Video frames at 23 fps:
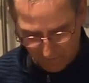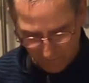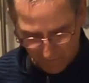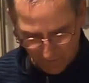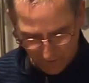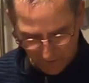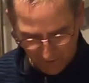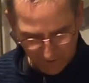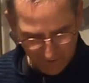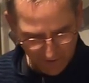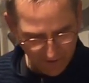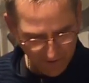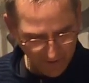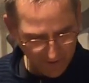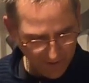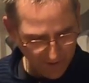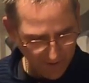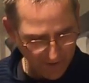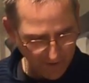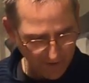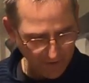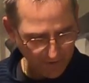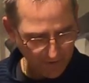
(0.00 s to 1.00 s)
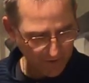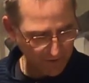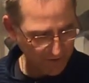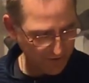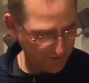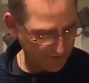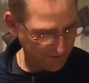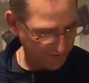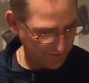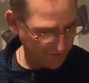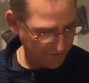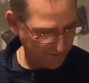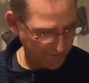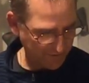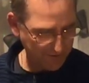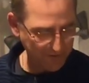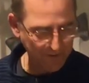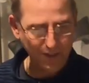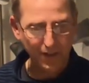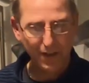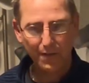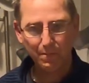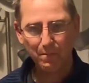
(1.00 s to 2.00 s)
But they
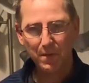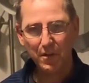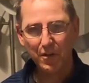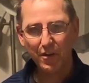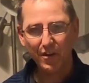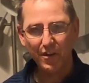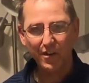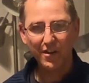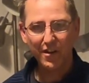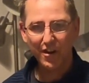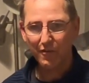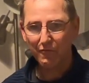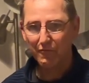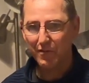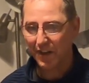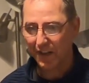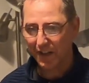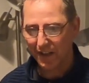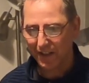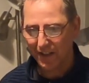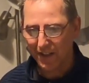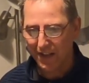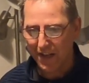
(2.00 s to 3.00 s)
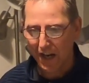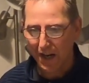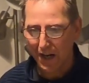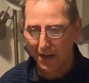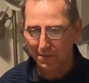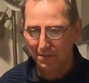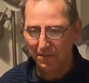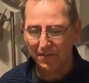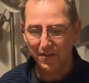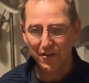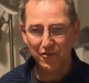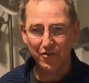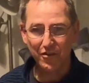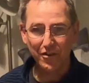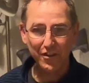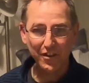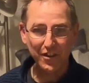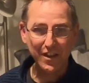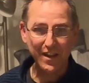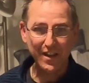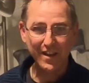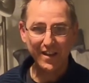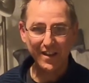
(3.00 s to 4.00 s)
named a rig in carp
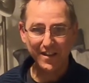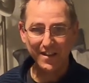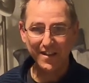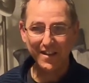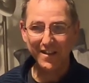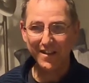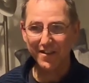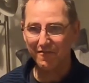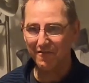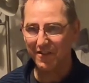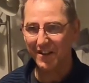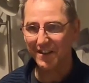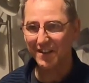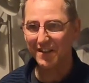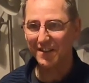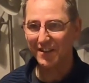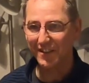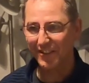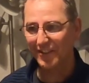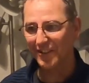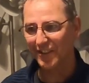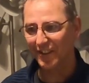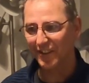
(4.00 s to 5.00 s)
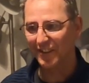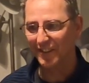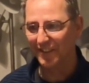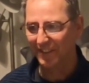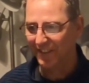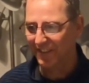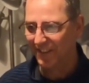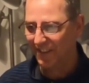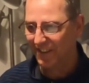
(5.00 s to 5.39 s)
fishing KD rig, didn't they?